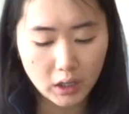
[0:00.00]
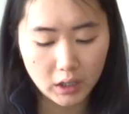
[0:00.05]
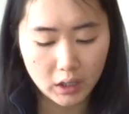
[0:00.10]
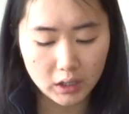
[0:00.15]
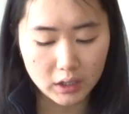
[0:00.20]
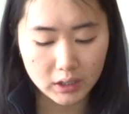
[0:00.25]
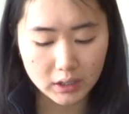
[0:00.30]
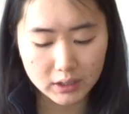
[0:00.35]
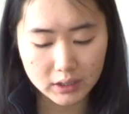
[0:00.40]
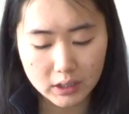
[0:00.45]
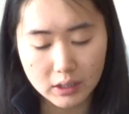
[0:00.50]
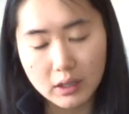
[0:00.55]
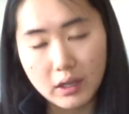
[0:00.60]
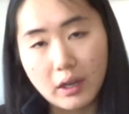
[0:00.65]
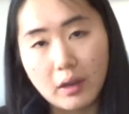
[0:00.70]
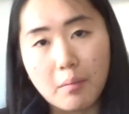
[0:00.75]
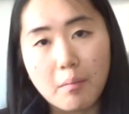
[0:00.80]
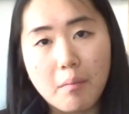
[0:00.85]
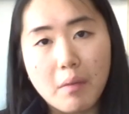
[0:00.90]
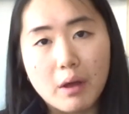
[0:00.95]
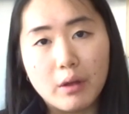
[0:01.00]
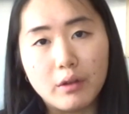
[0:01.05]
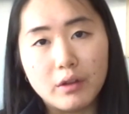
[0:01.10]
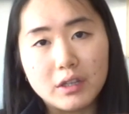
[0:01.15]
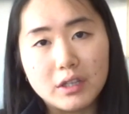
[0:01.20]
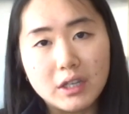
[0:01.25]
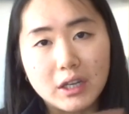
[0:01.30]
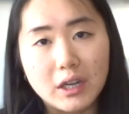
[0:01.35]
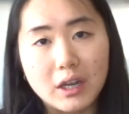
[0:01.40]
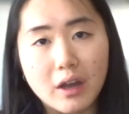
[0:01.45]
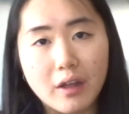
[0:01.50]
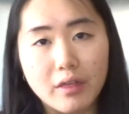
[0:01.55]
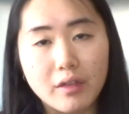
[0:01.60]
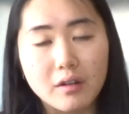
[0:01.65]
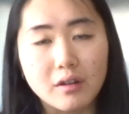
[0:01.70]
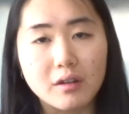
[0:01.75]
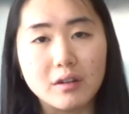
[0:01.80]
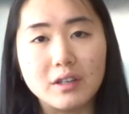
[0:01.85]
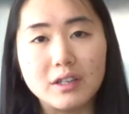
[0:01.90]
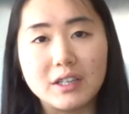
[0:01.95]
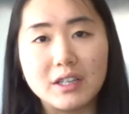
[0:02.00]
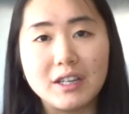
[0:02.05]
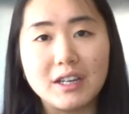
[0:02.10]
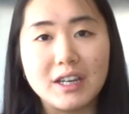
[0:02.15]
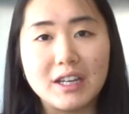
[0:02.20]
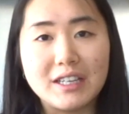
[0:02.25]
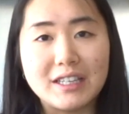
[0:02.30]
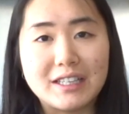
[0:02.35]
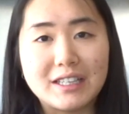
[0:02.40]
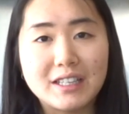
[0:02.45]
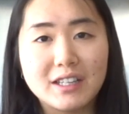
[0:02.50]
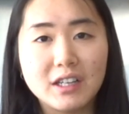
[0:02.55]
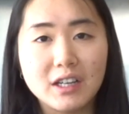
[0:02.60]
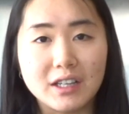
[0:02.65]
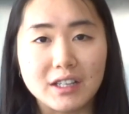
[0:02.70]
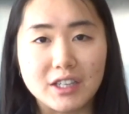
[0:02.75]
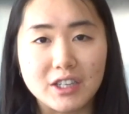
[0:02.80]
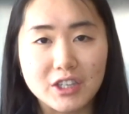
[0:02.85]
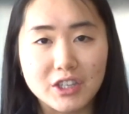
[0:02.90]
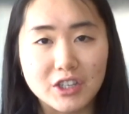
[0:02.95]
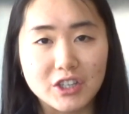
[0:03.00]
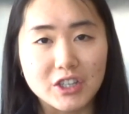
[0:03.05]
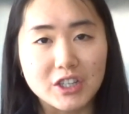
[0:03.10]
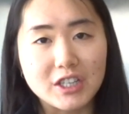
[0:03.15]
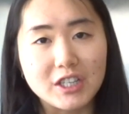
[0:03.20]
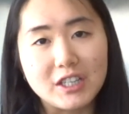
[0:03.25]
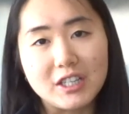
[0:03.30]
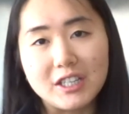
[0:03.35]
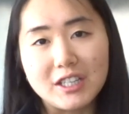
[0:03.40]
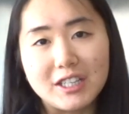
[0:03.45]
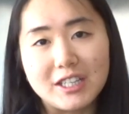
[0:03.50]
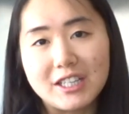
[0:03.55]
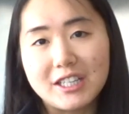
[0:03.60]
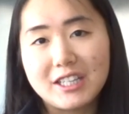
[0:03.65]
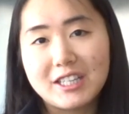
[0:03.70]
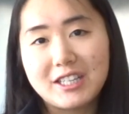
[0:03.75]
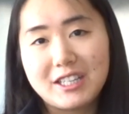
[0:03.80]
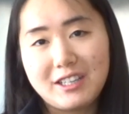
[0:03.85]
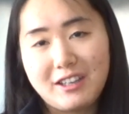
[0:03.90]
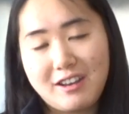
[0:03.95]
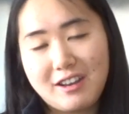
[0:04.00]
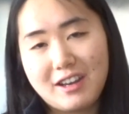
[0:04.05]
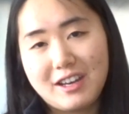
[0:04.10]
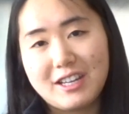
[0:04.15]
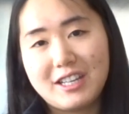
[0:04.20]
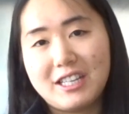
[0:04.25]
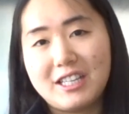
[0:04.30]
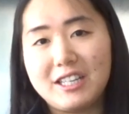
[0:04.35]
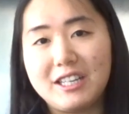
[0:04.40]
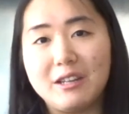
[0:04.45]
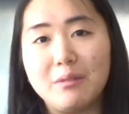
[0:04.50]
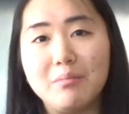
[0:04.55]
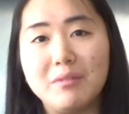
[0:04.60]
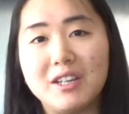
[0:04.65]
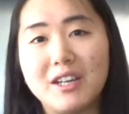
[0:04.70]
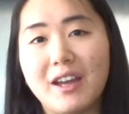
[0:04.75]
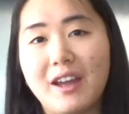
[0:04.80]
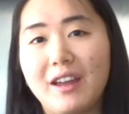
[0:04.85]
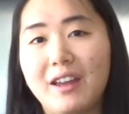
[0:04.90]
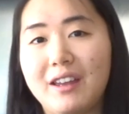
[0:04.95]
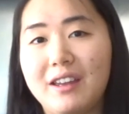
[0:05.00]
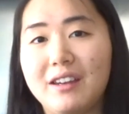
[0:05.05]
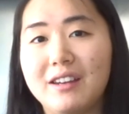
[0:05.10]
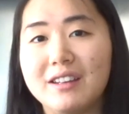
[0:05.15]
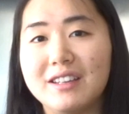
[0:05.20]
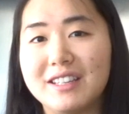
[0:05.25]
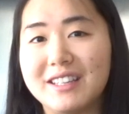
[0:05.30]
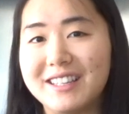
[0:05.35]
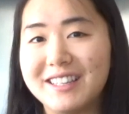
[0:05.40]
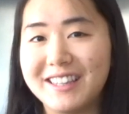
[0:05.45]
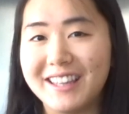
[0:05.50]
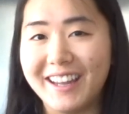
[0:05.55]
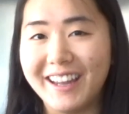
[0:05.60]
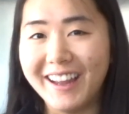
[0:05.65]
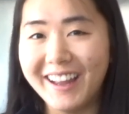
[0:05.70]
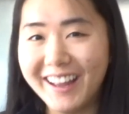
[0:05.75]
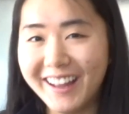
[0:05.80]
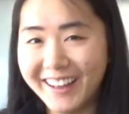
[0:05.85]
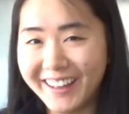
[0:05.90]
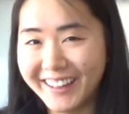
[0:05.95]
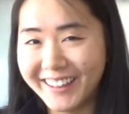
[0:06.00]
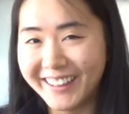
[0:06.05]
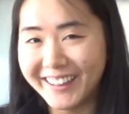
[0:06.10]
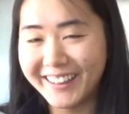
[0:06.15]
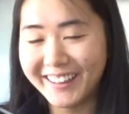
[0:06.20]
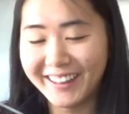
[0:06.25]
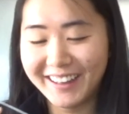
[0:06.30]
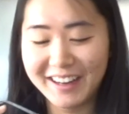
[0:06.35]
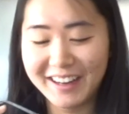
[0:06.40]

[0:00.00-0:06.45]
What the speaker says: it doesn't like meld together as a nice custardy steamed egginess thing.